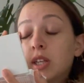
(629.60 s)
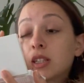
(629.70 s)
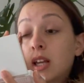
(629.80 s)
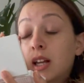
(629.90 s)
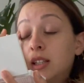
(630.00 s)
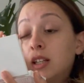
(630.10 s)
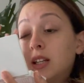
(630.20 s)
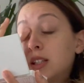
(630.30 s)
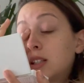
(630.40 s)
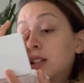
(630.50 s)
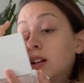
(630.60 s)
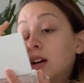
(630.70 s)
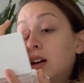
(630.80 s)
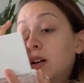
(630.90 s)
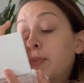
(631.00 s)
a scientist,
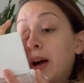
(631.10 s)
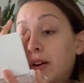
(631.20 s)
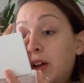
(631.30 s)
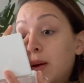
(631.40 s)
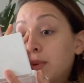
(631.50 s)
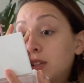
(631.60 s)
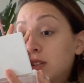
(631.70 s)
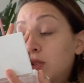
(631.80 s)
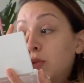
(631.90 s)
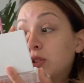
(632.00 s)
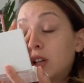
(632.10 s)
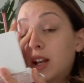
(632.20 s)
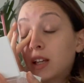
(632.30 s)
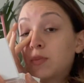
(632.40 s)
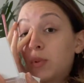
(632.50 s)
a biochemist, who is an
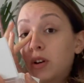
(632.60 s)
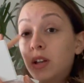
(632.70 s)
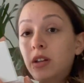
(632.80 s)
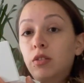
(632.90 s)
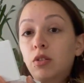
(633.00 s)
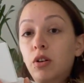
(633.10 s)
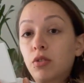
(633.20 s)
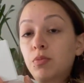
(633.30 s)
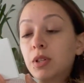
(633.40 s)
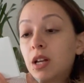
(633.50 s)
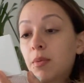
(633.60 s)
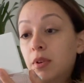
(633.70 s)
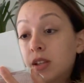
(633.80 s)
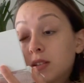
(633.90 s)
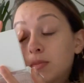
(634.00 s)
expert in glucose
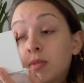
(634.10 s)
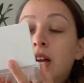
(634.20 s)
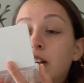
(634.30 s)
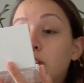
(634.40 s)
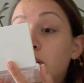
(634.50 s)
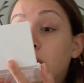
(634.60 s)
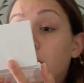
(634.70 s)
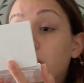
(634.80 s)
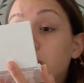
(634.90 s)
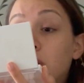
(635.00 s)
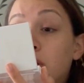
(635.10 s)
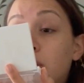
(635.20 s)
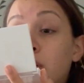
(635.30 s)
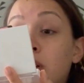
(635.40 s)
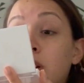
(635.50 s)
metabolism. And she
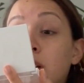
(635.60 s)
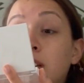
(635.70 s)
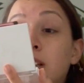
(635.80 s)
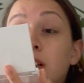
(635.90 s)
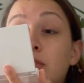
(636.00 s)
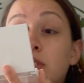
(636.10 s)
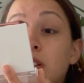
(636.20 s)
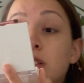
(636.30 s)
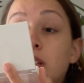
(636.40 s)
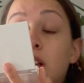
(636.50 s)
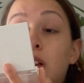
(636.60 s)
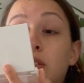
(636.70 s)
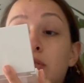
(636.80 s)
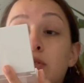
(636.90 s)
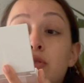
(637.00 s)
also gives us a lot
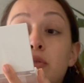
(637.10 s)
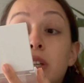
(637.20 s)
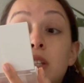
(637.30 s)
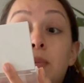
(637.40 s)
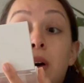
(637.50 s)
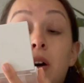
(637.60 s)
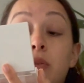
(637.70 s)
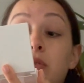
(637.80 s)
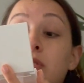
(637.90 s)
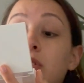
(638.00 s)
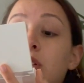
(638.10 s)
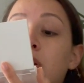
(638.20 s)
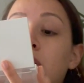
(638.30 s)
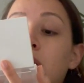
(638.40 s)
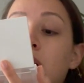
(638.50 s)
of tricks about
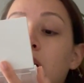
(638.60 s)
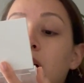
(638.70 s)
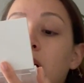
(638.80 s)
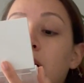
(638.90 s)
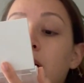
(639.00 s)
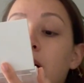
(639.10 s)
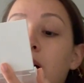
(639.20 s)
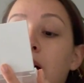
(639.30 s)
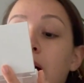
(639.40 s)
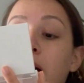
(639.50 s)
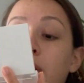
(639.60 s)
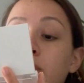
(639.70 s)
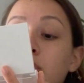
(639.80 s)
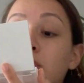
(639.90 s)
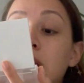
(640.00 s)
how
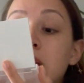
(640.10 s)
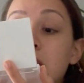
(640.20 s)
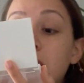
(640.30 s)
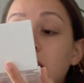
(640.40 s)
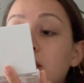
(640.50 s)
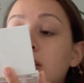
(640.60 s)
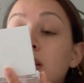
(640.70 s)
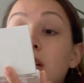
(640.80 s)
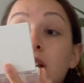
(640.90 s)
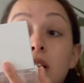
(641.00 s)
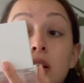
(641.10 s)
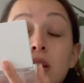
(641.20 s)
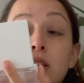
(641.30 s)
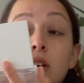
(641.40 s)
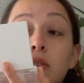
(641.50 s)
to eat
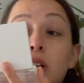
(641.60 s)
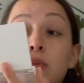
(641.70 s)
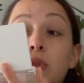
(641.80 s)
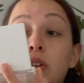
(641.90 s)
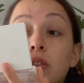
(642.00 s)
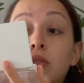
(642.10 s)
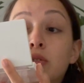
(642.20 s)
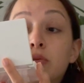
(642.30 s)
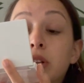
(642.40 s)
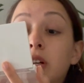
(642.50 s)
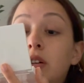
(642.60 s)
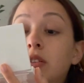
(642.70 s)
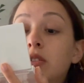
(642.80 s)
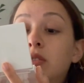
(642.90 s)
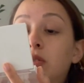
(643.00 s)
so that we don't trigger
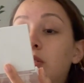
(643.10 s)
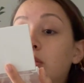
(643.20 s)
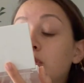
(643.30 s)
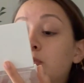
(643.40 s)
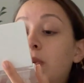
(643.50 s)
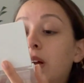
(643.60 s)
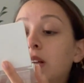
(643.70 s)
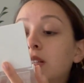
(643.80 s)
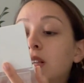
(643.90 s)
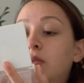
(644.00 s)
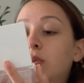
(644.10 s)
these glucose spikes. And